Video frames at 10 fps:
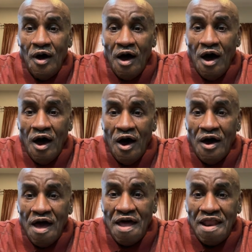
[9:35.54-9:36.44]

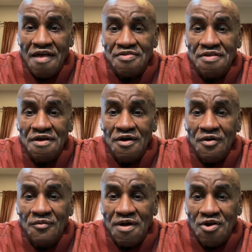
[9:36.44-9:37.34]
and that's
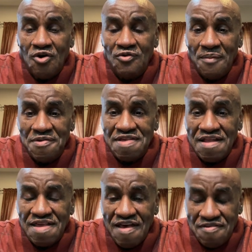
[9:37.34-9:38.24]
with no
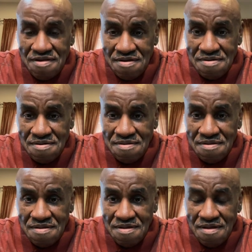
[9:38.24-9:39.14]
representation.
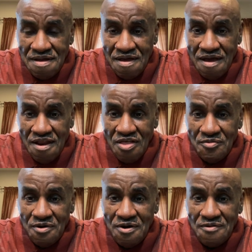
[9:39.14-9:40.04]
In other
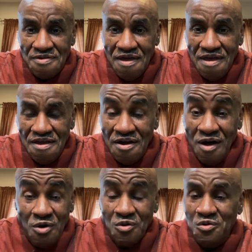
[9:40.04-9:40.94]
words,
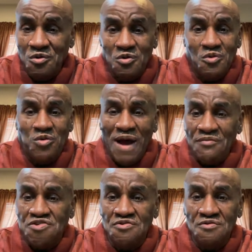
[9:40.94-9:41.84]
why
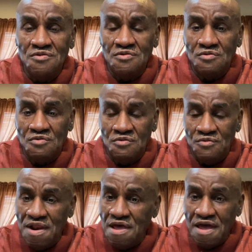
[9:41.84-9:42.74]
would you
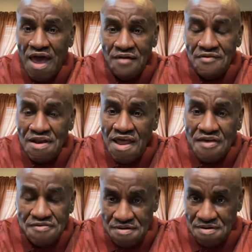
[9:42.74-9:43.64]
really have an
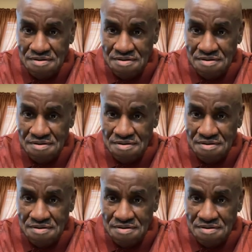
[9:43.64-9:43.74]
election?